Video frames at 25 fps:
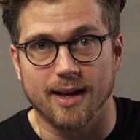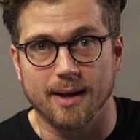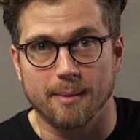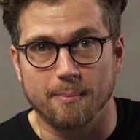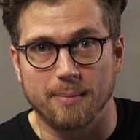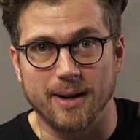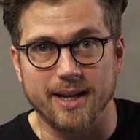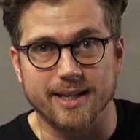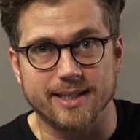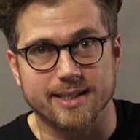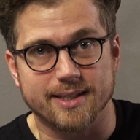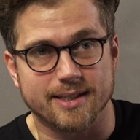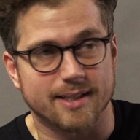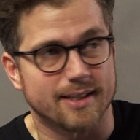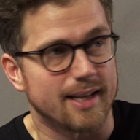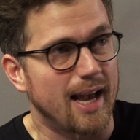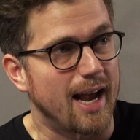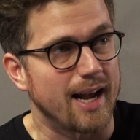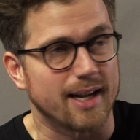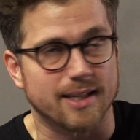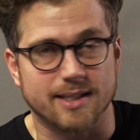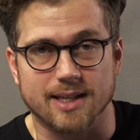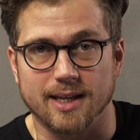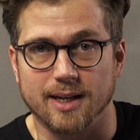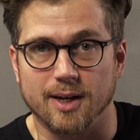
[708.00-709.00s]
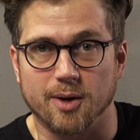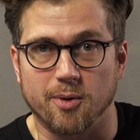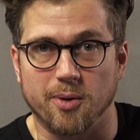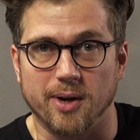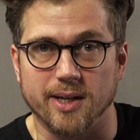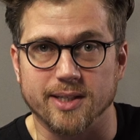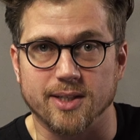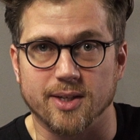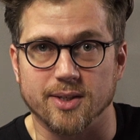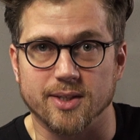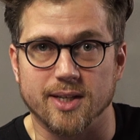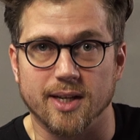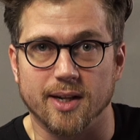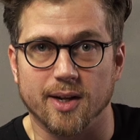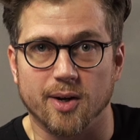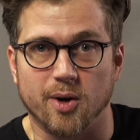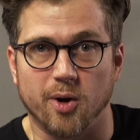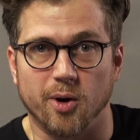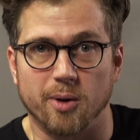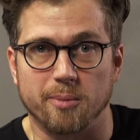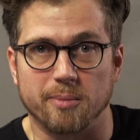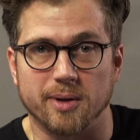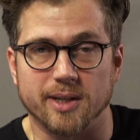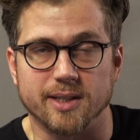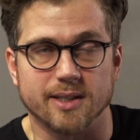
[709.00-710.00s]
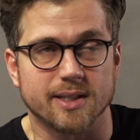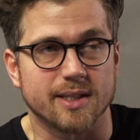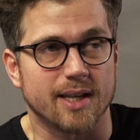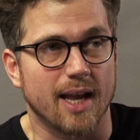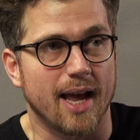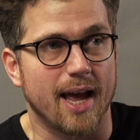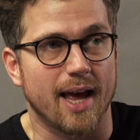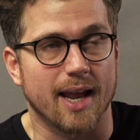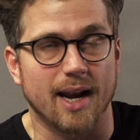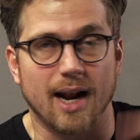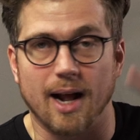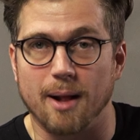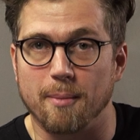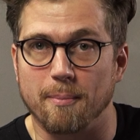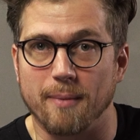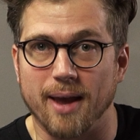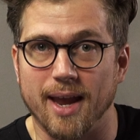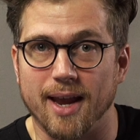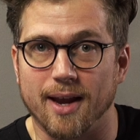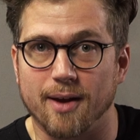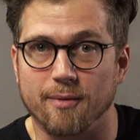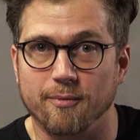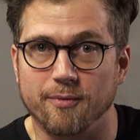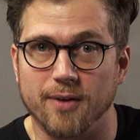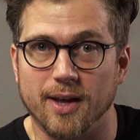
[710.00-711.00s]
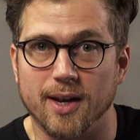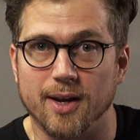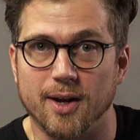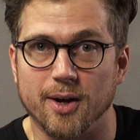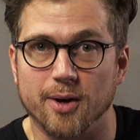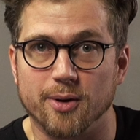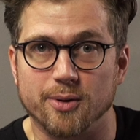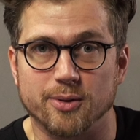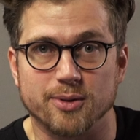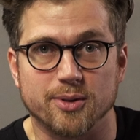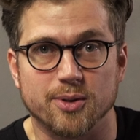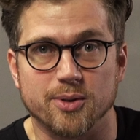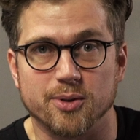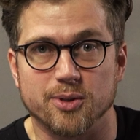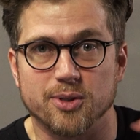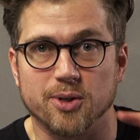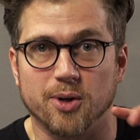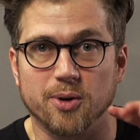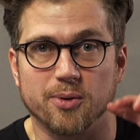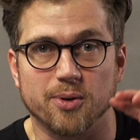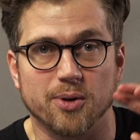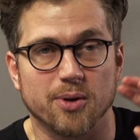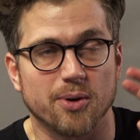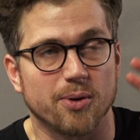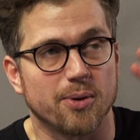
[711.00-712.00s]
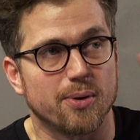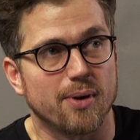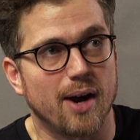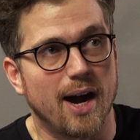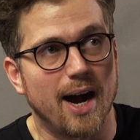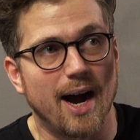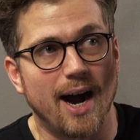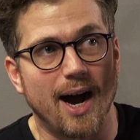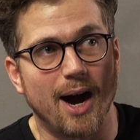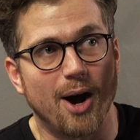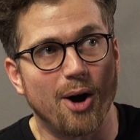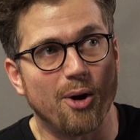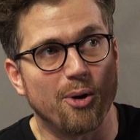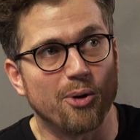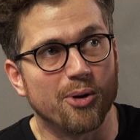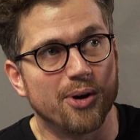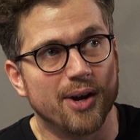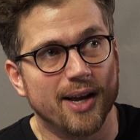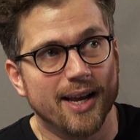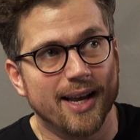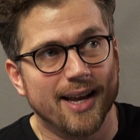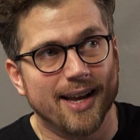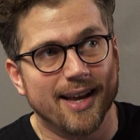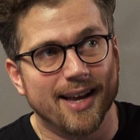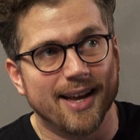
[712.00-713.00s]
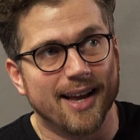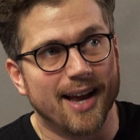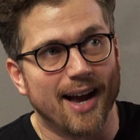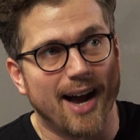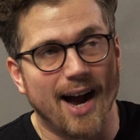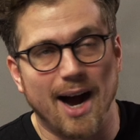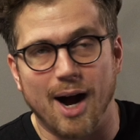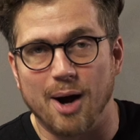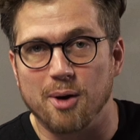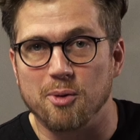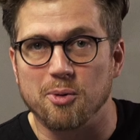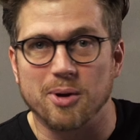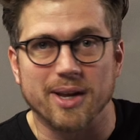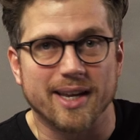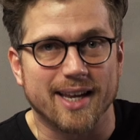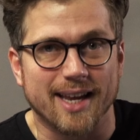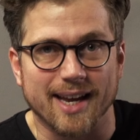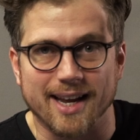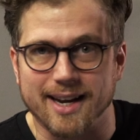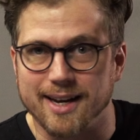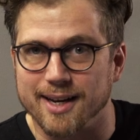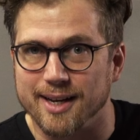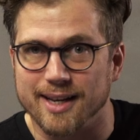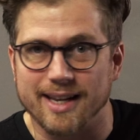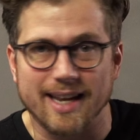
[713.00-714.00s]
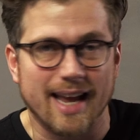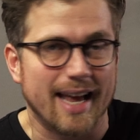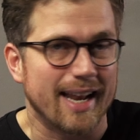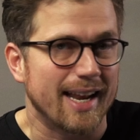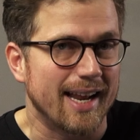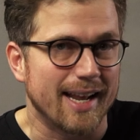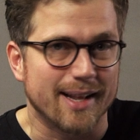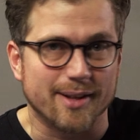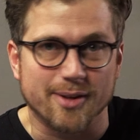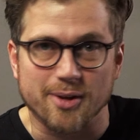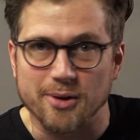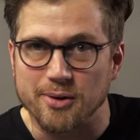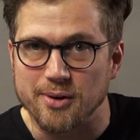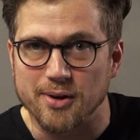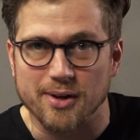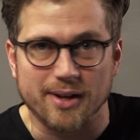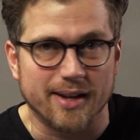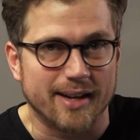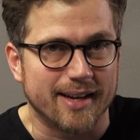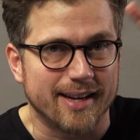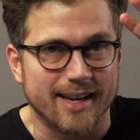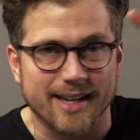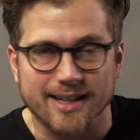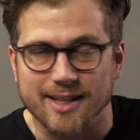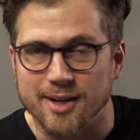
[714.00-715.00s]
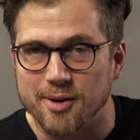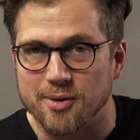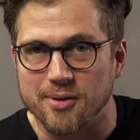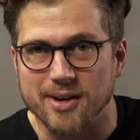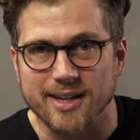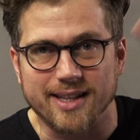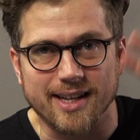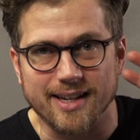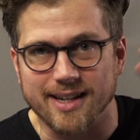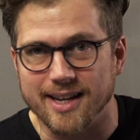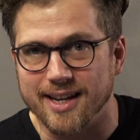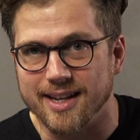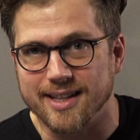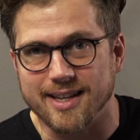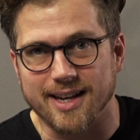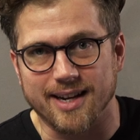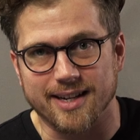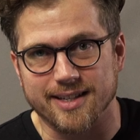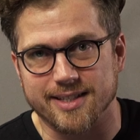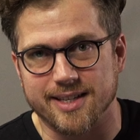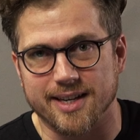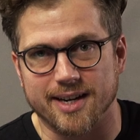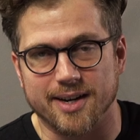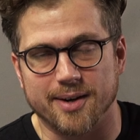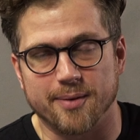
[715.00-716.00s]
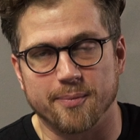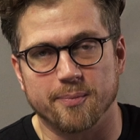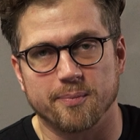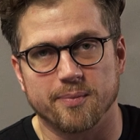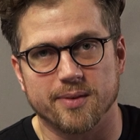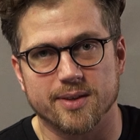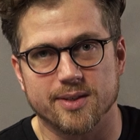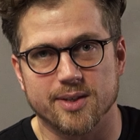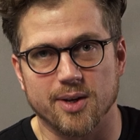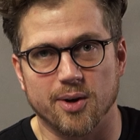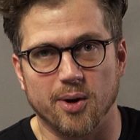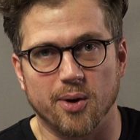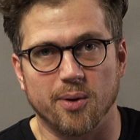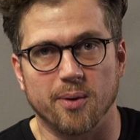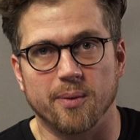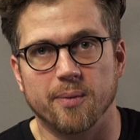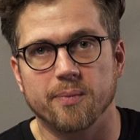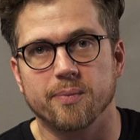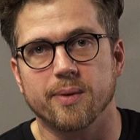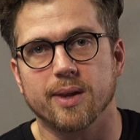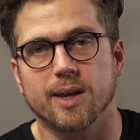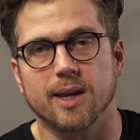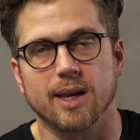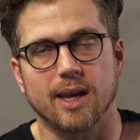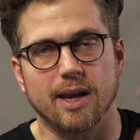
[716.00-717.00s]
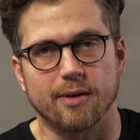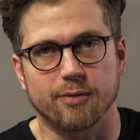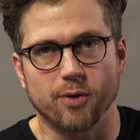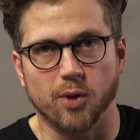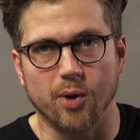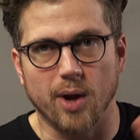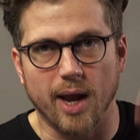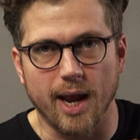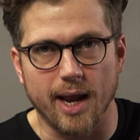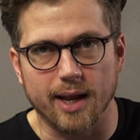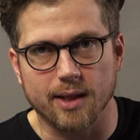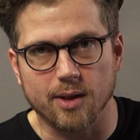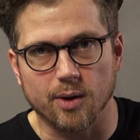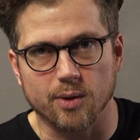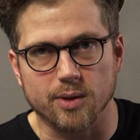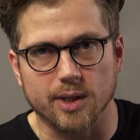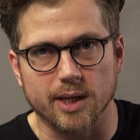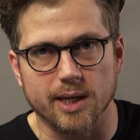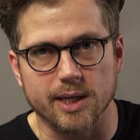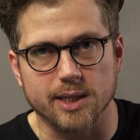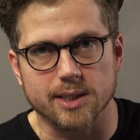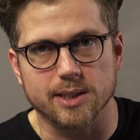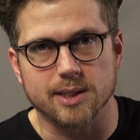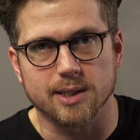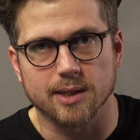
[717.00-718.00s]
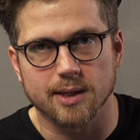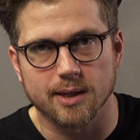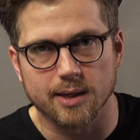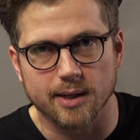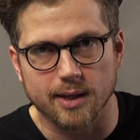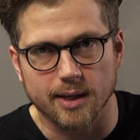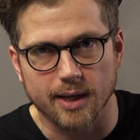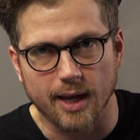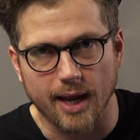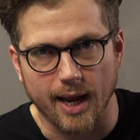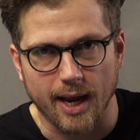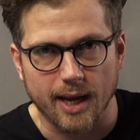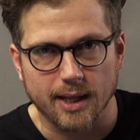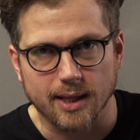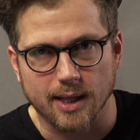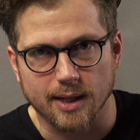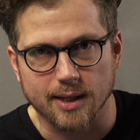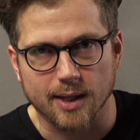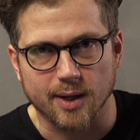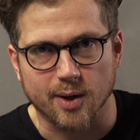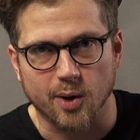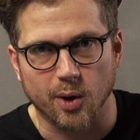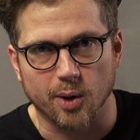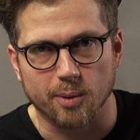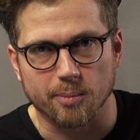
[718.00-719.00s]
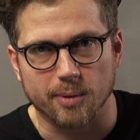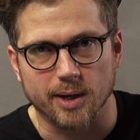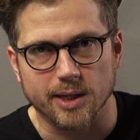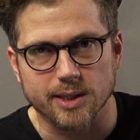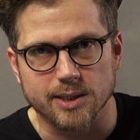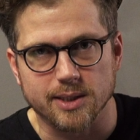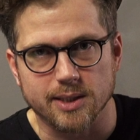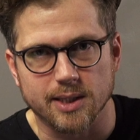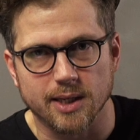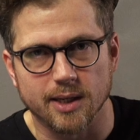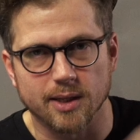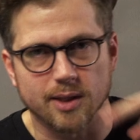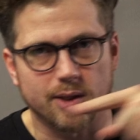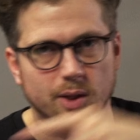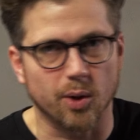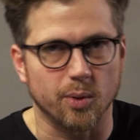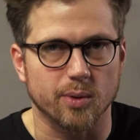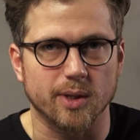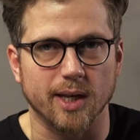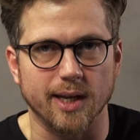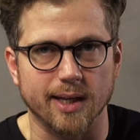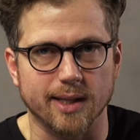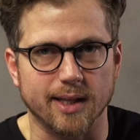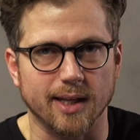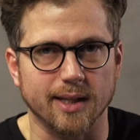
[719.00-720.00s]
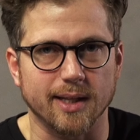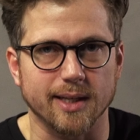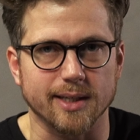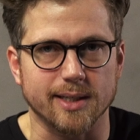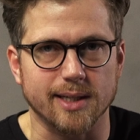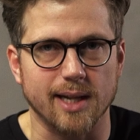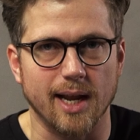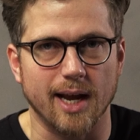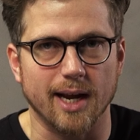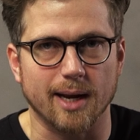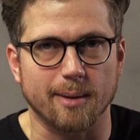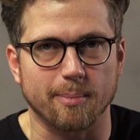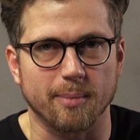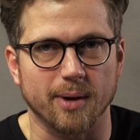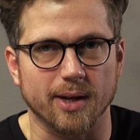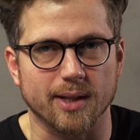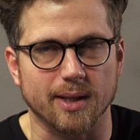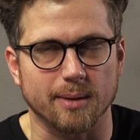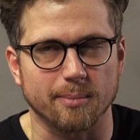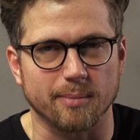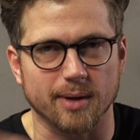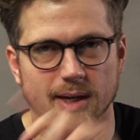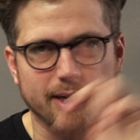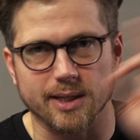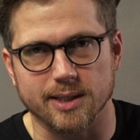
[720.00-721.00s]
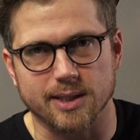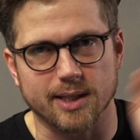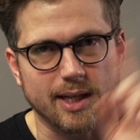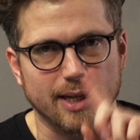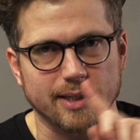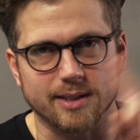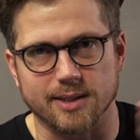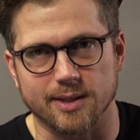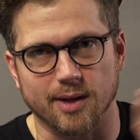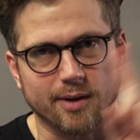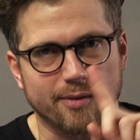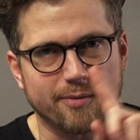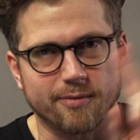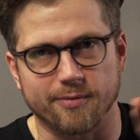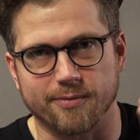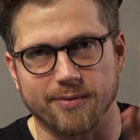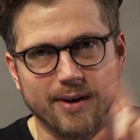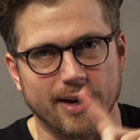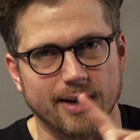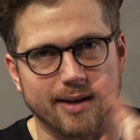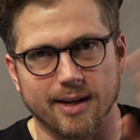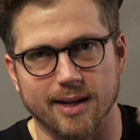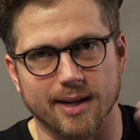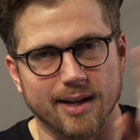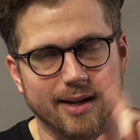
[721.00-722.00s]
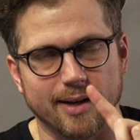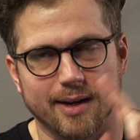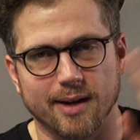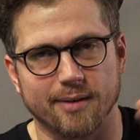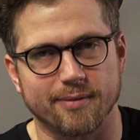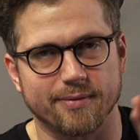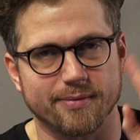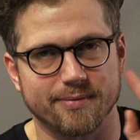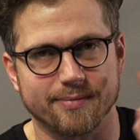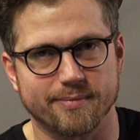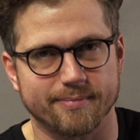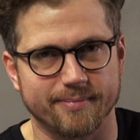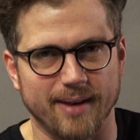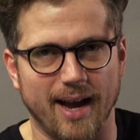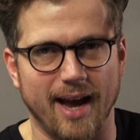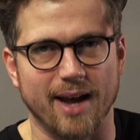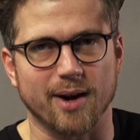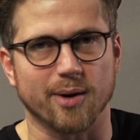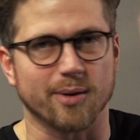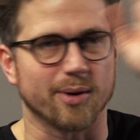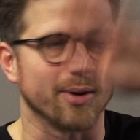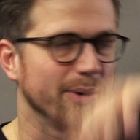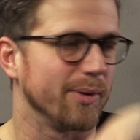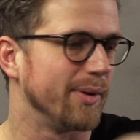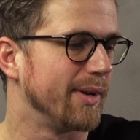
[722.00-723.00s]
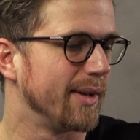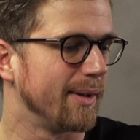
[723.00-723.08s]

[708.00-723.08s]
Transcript: Please ask any questions in the comments and I'll make videos to show you how we can get into the nitty-gritty details here. So if you hate on this, hate in the comments. Don't hit the dislike button because that's not friendly enough. I don't know.